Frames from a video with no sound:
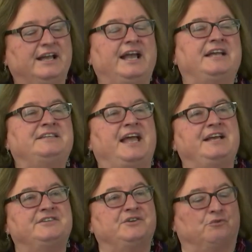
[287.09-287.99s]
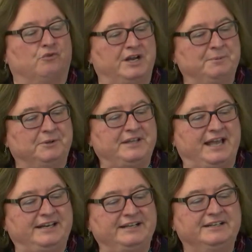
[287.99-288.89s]
It takes readable
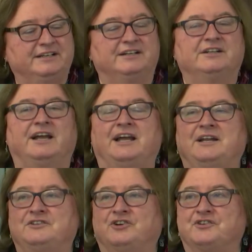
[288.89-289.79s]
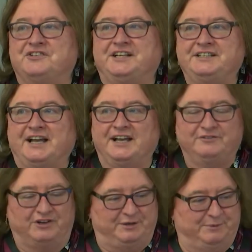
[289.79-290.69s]
data and it turns it into
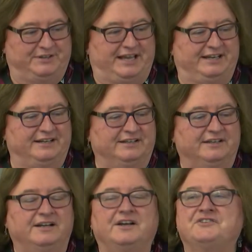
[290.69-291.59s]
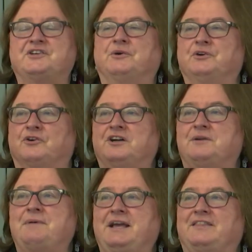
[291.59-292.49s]
unreadable data. So in order to
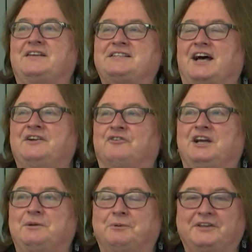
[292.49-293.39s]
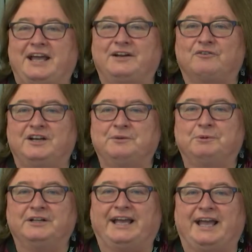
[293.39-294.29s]
make this unreadable data
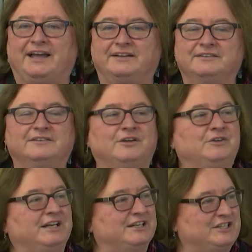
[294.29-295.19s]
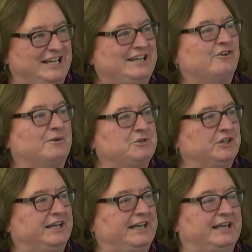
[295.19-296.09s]
readable again, you need a
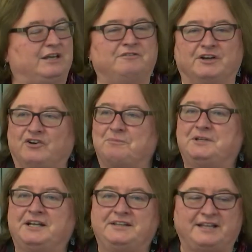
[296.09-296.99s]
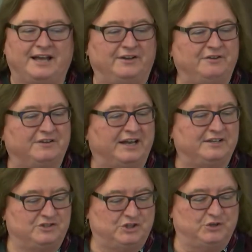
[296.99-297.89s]
decryption key. You've encrypted it, now you've
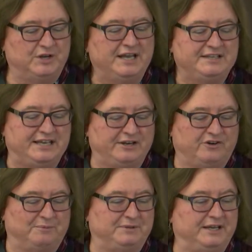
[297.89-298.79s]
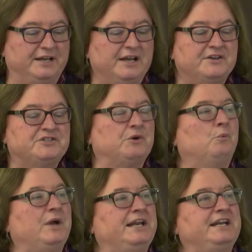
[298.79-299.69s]
got to decrypt it. So
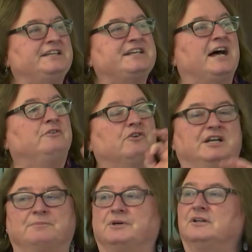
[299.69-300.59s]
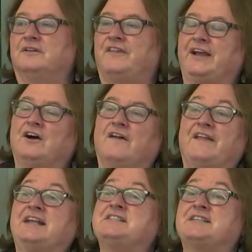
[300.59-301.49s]
when it is unreadable, they call
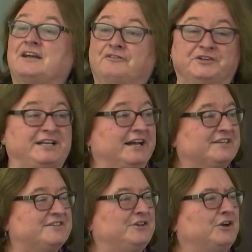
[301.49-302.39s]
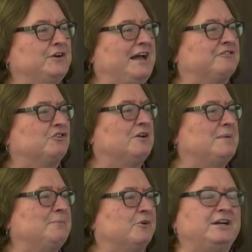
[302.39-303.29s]
that ciphertext. You don't have to
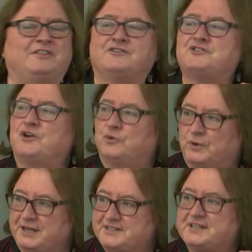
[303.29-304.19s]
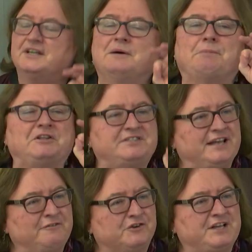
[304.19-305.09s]
remember it, there's no quiz, but
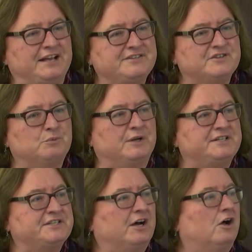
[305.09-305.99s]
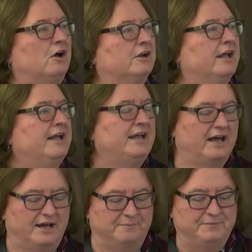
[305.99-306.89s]
ciphertext is what it's called.
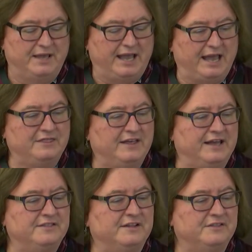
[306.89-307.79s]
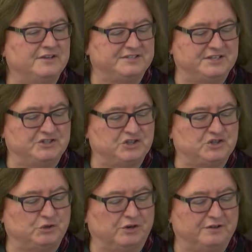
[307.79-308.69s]
And then this is just
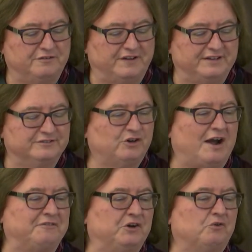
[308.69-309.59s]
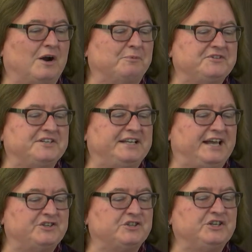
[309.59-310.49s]
sort of a graphical
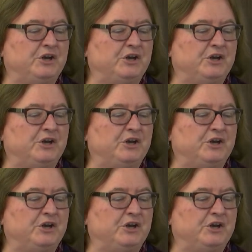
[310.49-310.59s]
representation.